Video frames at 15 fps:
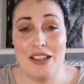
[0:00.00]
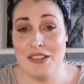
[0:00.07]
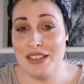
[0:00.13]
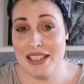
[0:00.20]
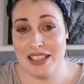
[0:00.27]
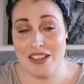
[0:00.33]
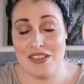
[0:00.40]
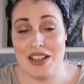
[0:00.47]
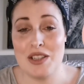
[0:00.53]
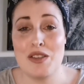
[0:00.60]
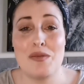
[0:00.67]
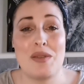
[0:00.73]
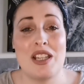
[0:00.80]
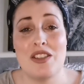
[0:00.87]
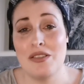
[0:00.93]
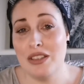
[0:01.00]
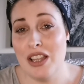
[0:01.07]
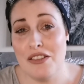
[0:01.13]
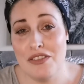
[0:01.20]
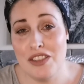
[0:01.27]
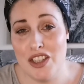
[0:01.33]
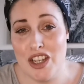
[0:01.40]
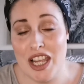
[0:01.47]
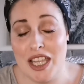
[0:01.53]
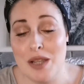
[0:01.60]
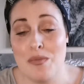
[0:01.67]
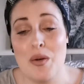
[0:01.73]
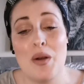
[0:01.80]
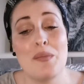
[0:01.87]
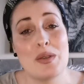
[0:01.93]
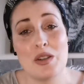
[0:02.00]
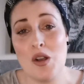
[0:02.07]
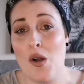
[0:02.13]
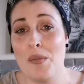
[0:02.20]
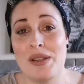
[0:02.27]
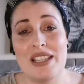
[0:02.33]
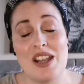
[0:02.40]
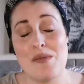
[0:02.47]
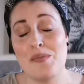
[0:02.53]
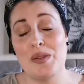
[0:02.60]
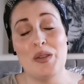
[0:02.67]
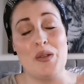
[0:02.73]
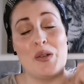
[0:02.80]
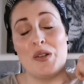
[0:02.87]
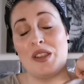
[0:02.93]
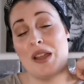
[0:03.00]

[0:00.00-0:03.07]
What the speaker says: who disagrees with me and you love the jelly bombs, comment down below.